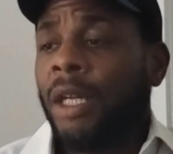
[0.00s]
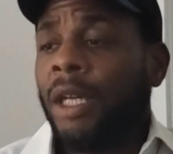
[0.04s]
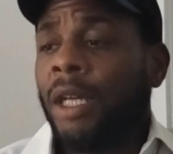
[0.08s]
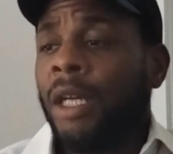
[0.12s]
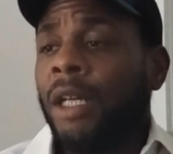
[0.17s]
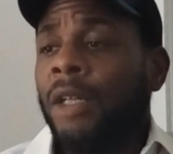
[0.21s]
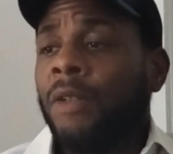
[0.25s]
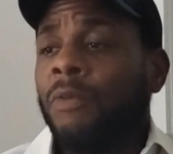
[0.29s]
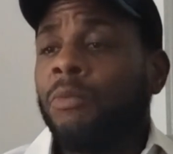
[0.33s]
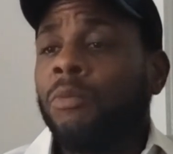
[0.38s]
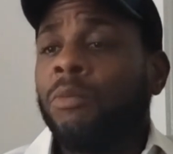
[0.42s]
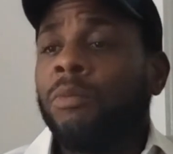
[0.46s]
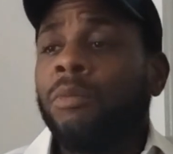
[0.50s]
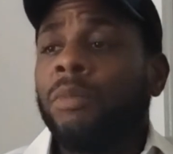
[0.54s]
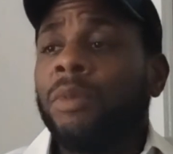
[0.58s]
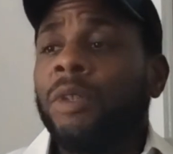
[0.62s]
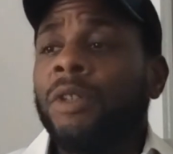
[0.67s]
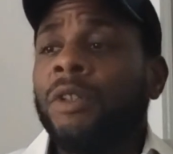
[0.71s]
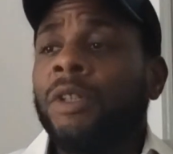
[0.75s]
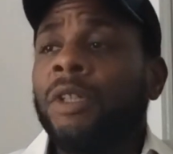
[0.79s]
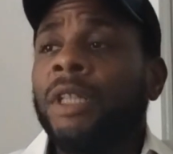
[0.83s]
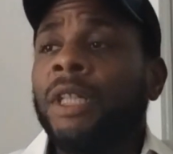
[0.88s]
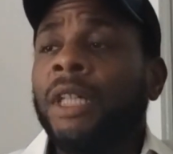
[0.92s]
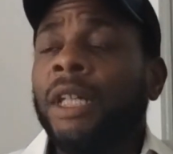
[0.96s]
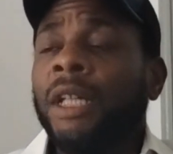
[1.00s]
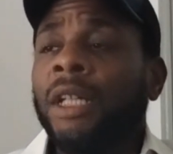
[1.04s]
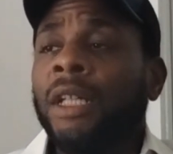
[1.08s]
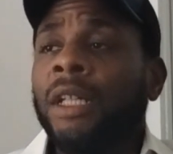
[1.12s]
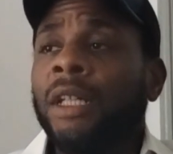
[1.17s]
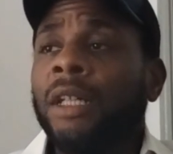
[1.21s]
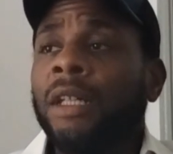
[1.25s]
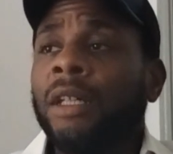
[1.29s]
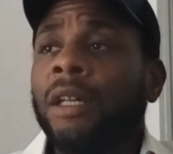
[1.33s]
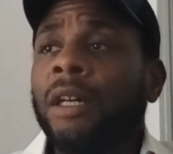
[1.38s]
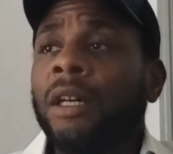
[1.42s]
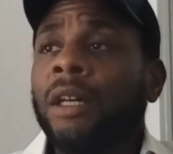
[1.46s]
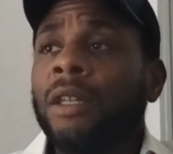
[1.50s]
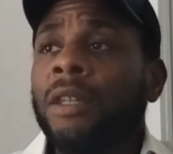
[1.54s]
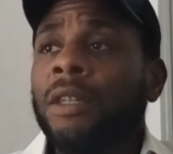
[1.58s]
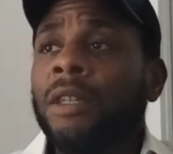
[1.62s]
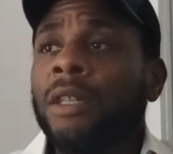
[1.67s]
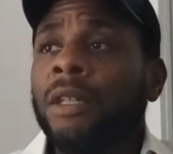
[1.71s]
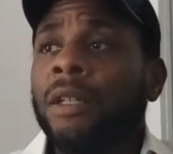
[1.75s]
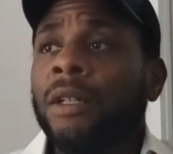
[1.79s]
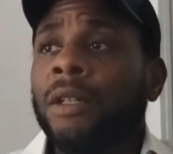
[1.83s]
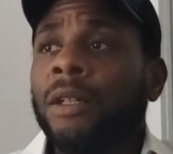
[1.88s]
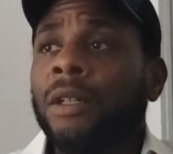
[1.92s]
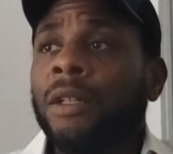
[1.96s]
and getting
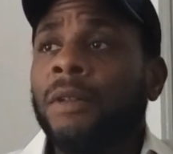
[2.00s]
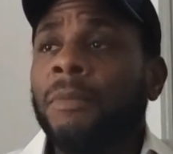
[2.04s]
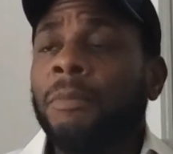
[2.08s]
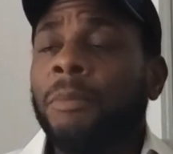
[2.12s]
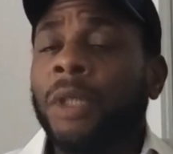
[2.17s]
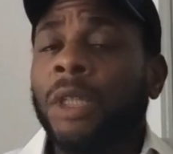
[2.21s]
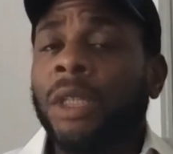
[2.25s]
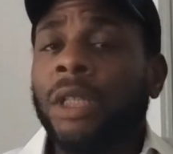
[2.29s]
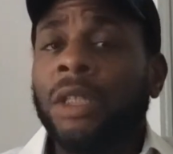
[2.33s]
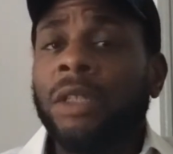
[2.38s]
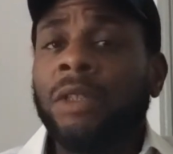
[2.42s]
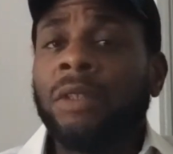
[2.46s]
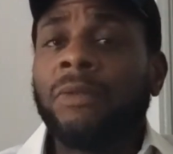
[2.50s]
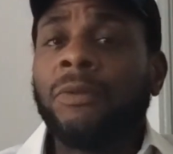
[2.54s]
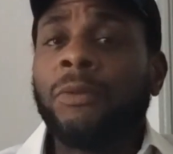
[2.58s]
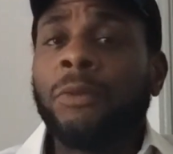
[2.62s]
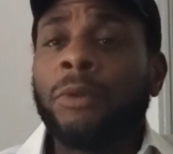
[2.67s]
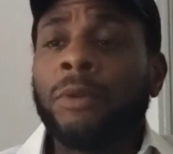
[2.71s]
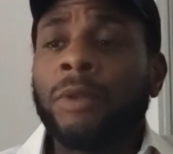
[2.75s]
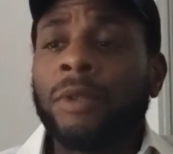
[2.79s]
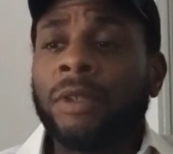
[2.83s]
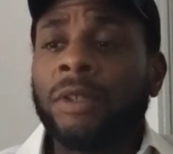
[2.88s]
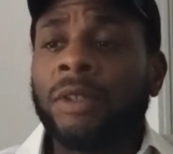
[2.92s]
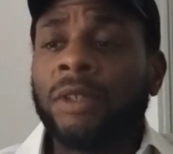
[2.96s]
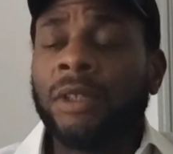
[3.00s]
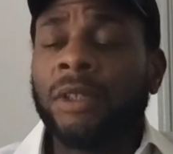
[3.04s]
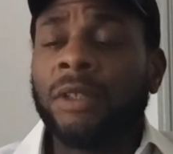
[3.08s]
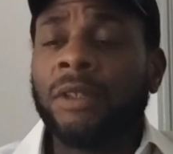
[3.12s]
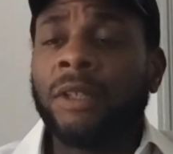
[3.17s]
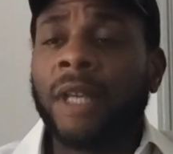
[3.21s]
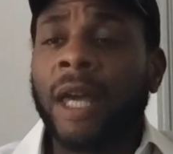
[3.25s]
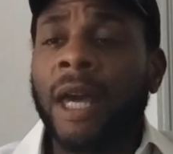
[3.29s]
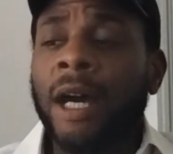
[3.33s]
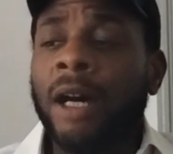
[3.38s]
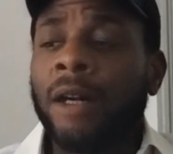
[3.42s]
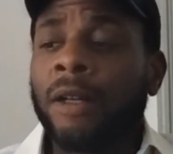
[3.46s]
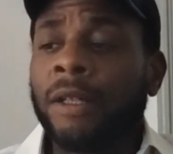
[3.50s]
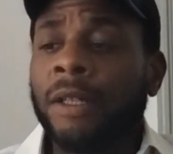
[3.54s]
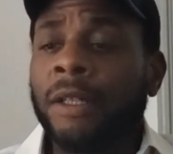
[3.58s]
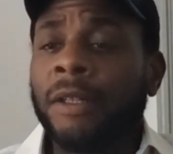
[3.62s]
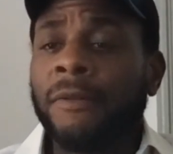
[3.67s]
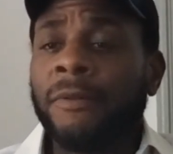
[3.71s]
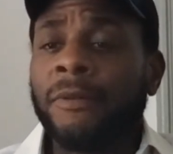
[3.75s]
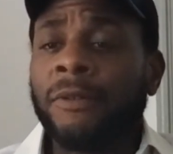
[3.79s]
the police forces out of